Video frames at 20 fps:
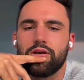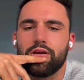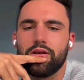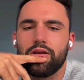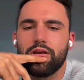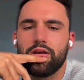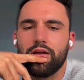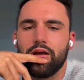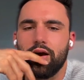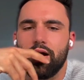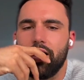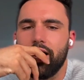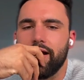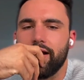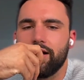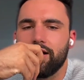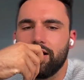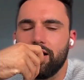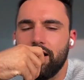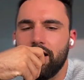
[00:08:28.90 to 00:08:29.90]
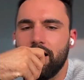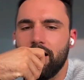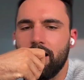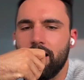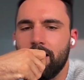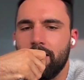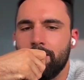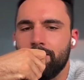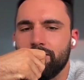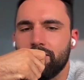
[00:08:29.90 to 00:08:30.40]
Sweet all right,
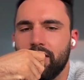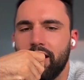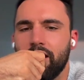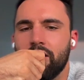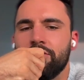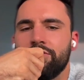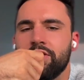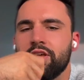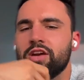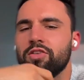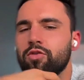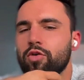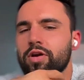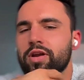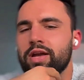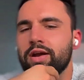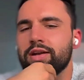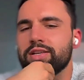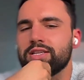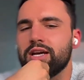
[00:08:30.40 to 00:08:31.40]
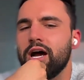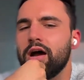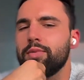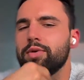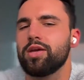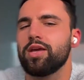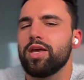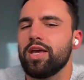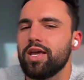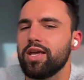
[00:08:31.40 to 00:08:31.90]
um, I don't think of working
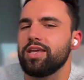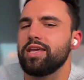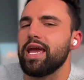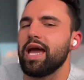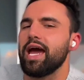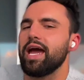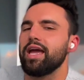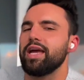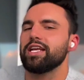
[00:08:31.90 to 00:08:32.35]
out as a hobby.